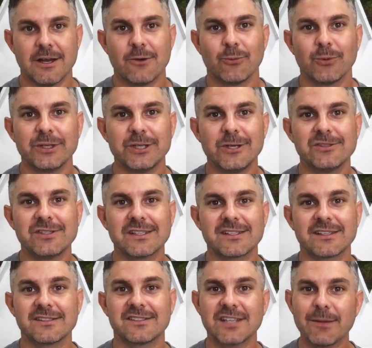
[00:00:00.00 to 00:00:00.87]
When used
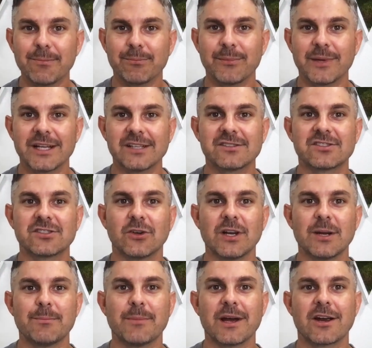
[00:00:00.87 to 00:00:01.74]
as a supplement,
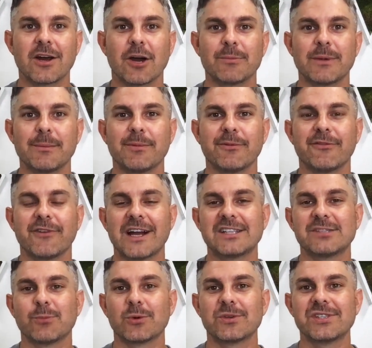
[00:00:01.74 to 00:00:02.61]
sodium bicarbonate
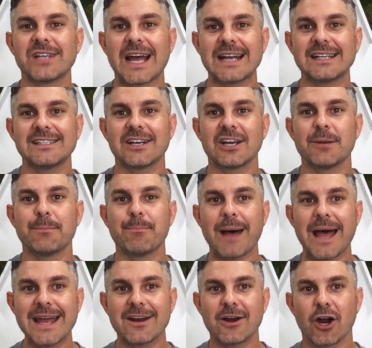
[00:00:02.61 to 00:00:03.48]
provides more dietary
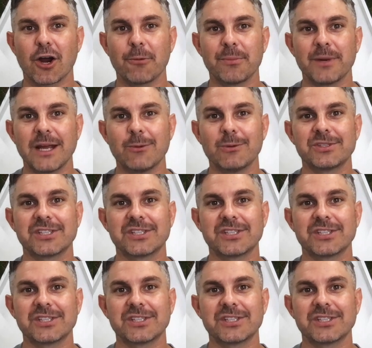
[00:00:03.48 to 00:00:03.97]
bicarbonate,